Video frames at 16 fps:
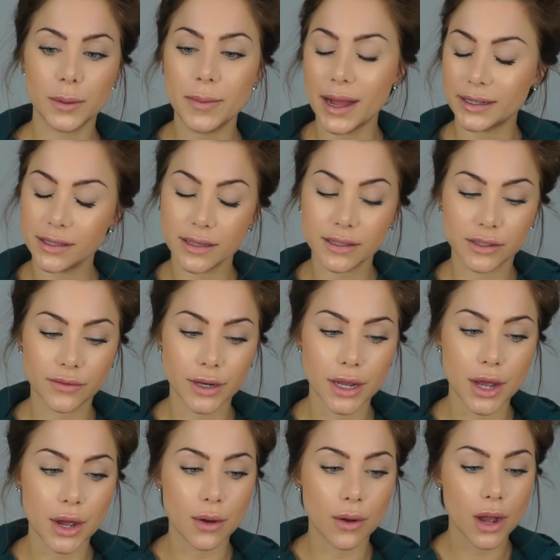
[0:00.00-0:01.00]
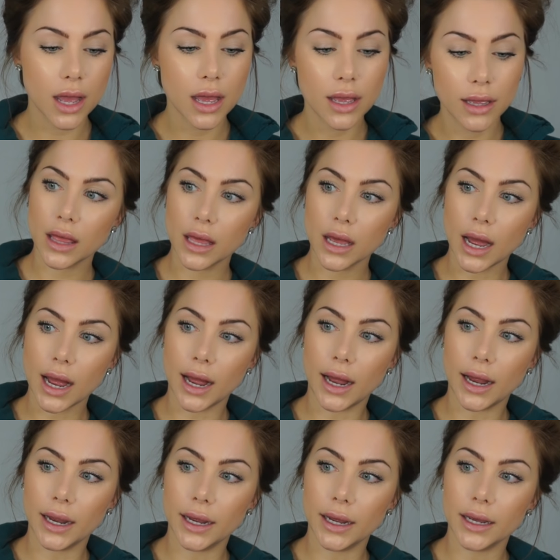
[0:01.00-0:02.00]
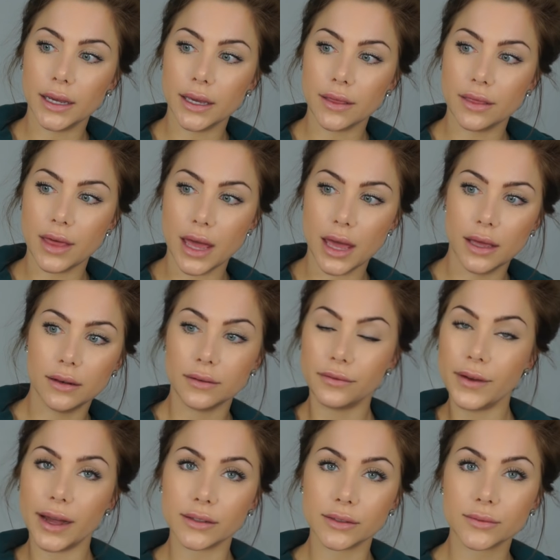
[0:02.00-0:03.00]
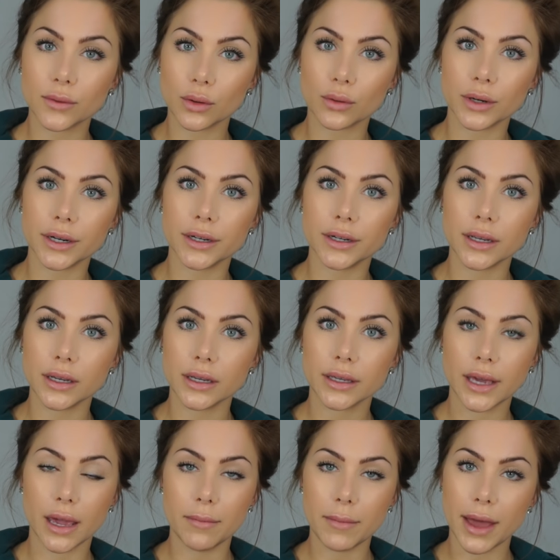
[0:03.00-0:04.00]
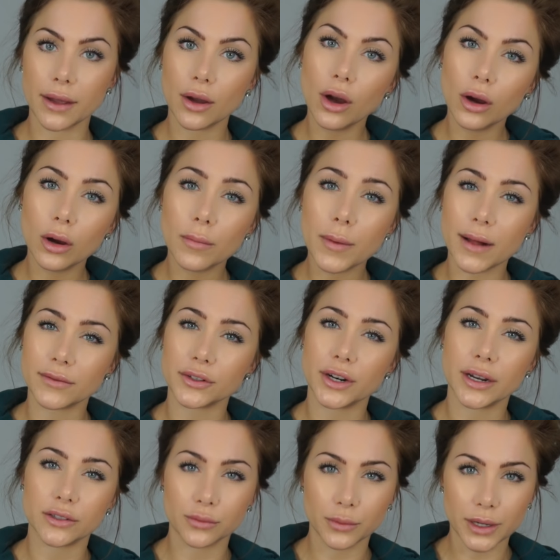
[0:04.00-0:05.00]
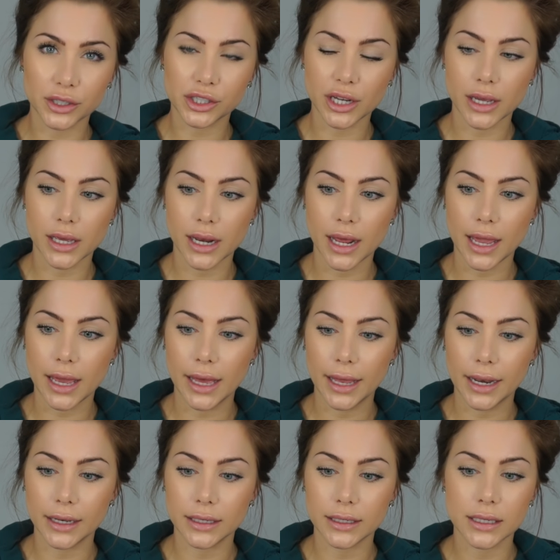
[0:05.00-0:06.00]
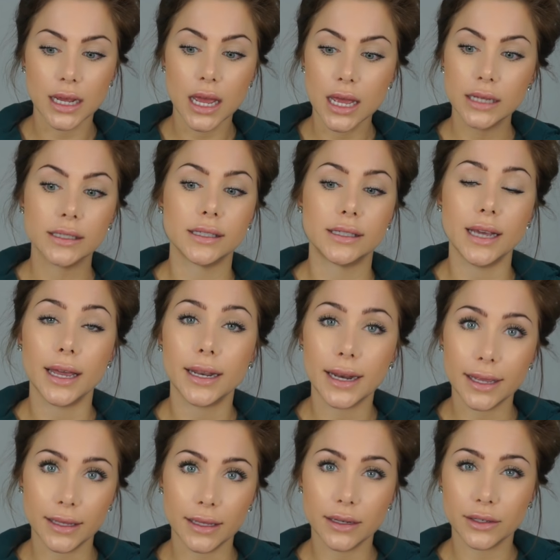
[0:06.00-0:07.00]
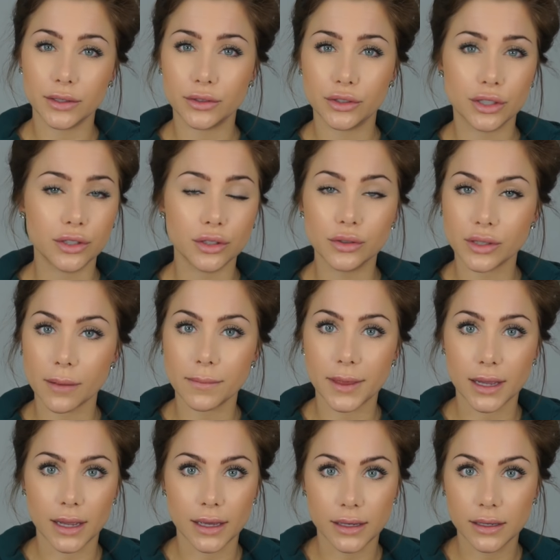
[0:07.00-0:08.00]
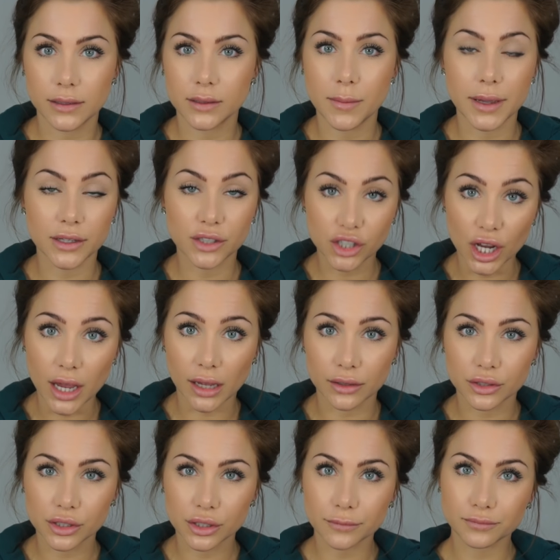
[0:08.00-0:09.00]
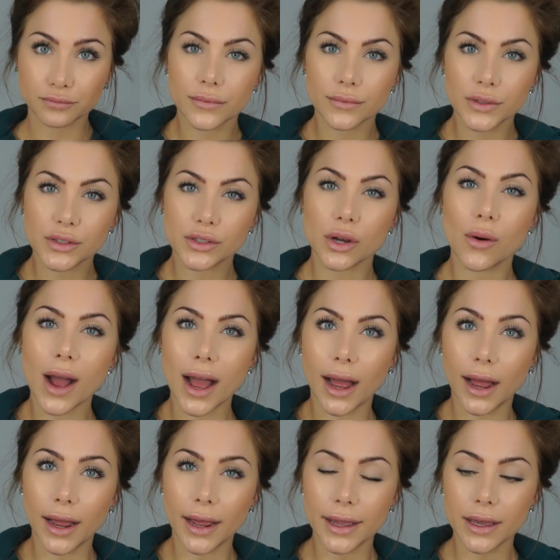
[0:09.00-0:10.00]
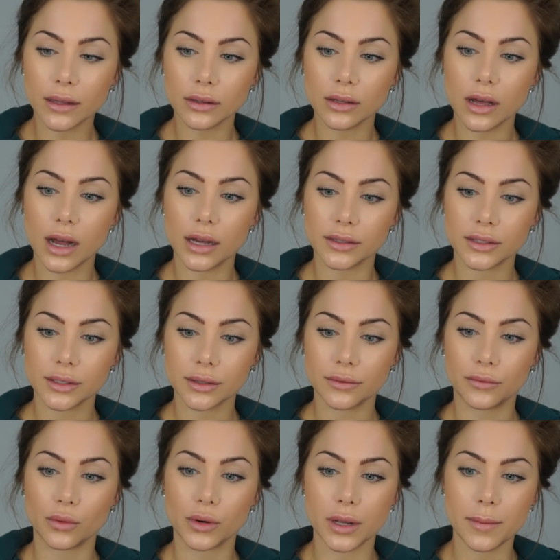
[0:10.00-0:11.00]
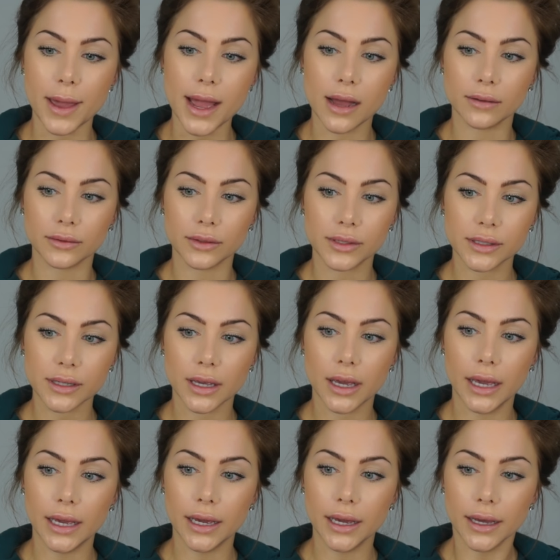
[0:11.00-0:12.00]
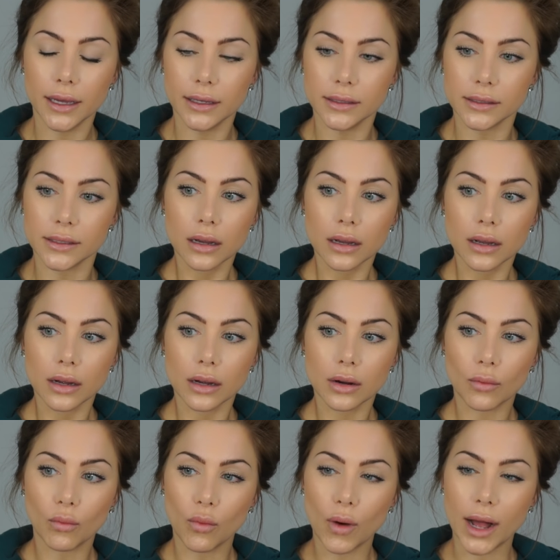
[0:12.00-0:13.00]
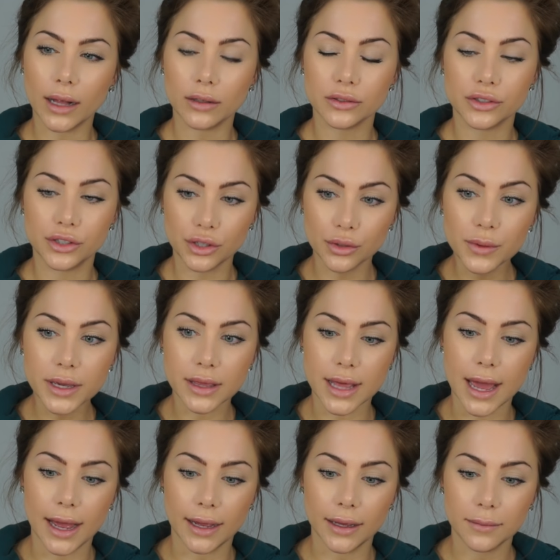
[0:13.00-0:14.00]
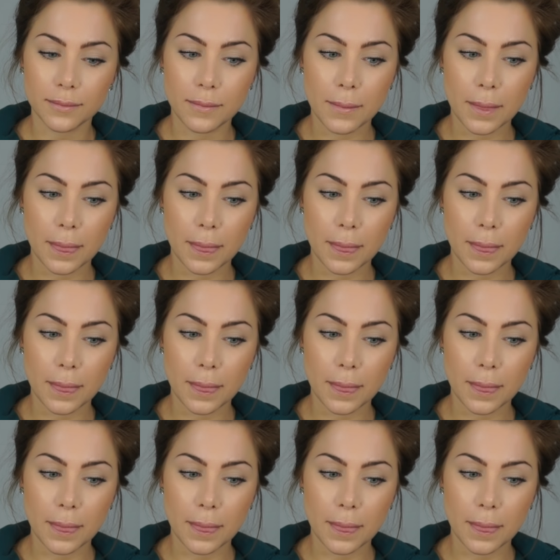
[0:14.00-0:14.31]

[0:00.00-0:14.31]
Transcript: but back to this video. I then fast forward, came back home after graduation and decided I needed to do something. I needed to make a change. So I lost 40 pounds. And while doing that,